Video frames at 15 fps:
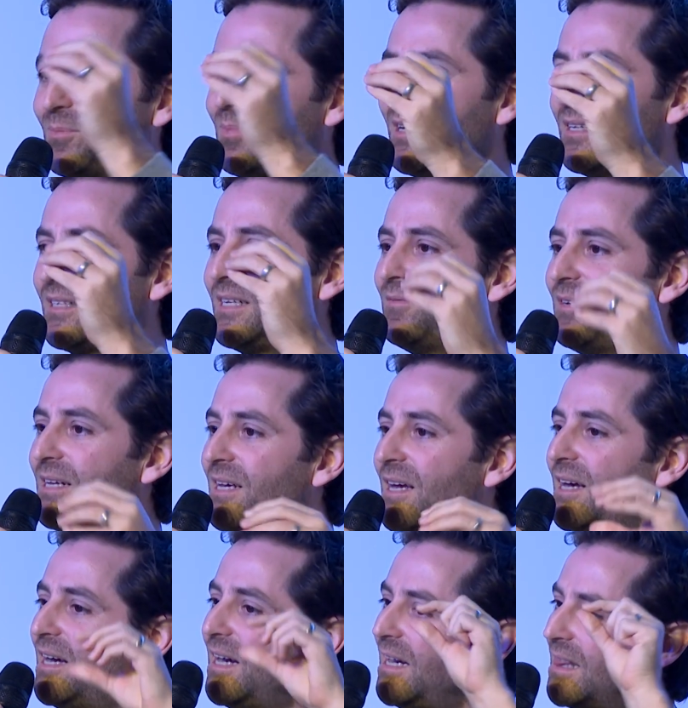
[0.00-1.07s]
or productivity,
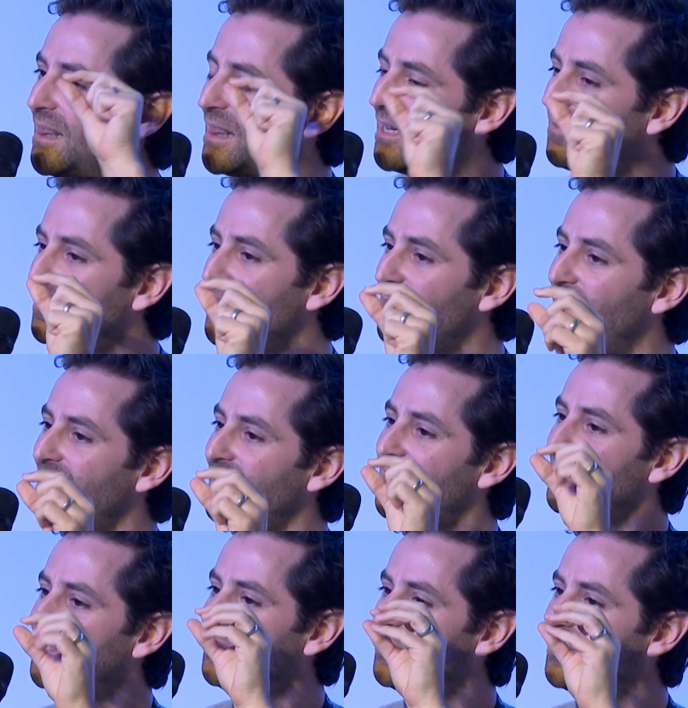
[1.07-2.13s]
I love the
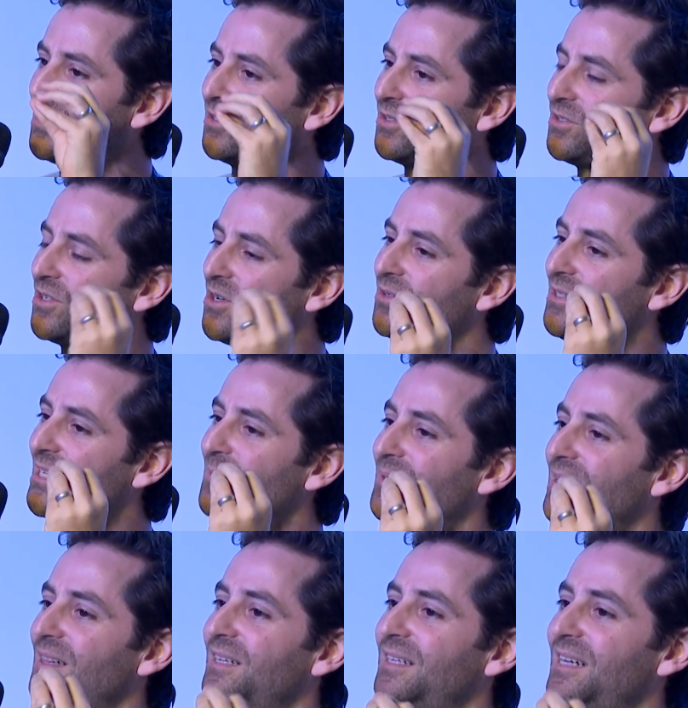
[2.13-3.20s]
ability to go so deep
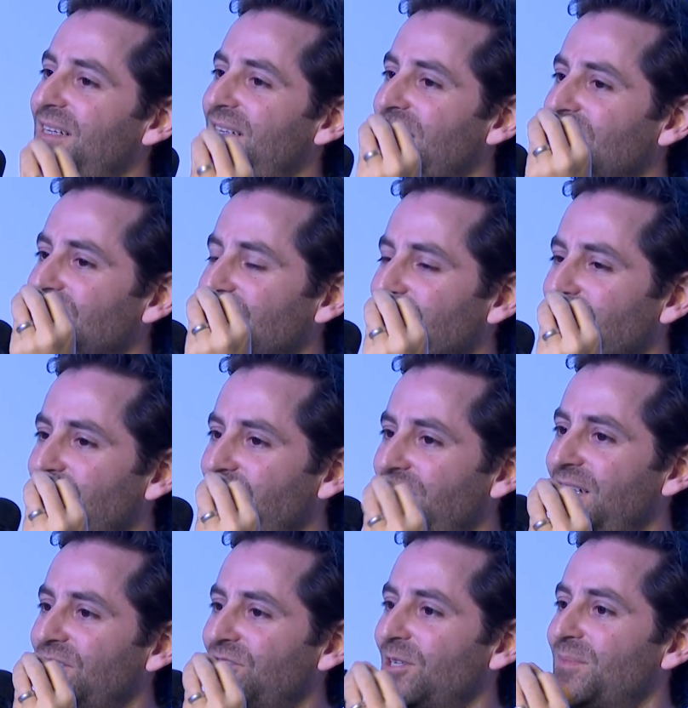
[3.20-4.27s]
into the details of
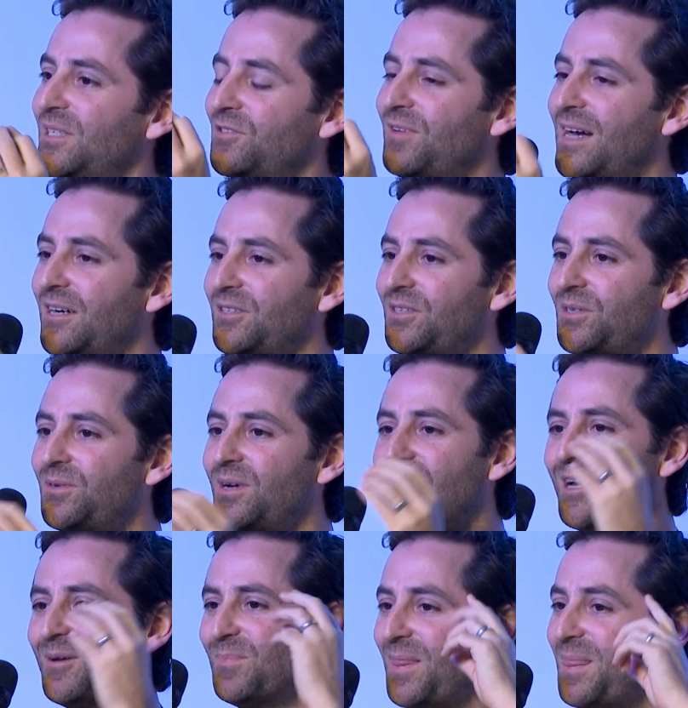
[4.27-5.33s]
creating so much value,
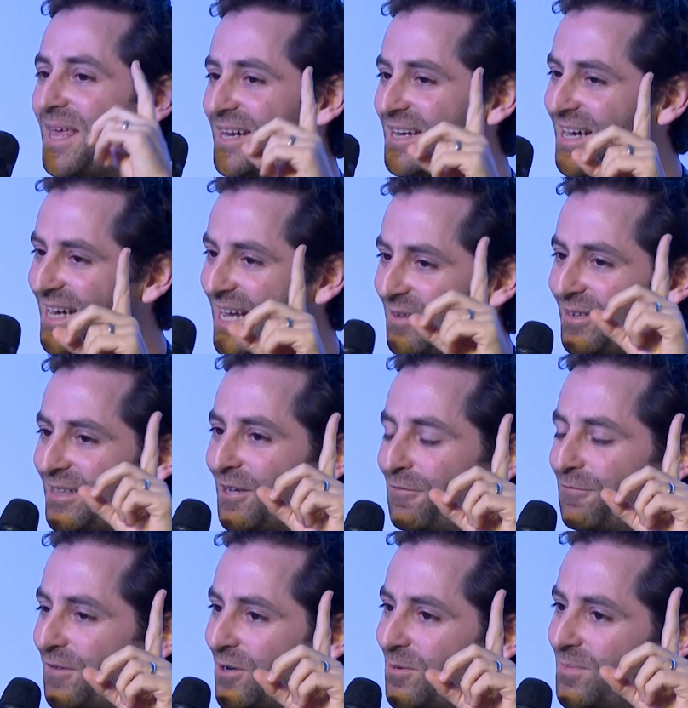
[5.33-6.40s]
but then not having the
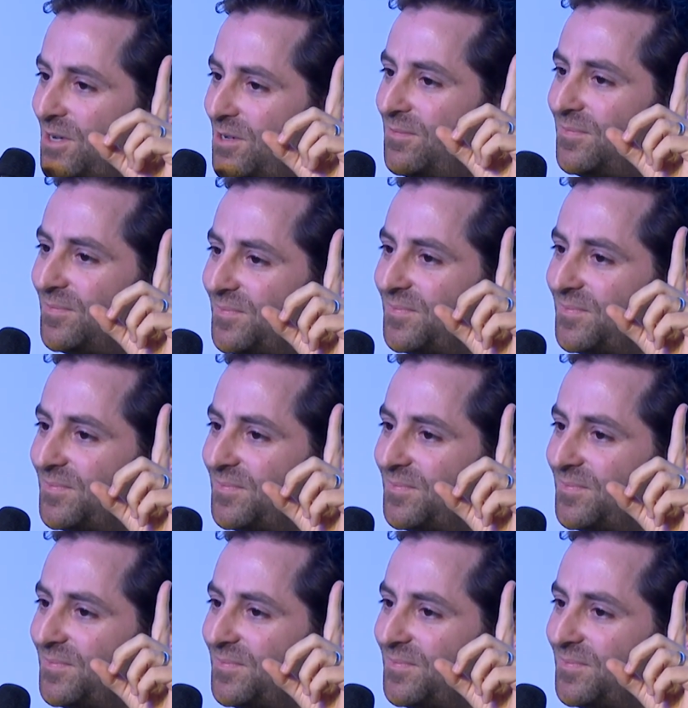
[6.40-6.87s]
FOMO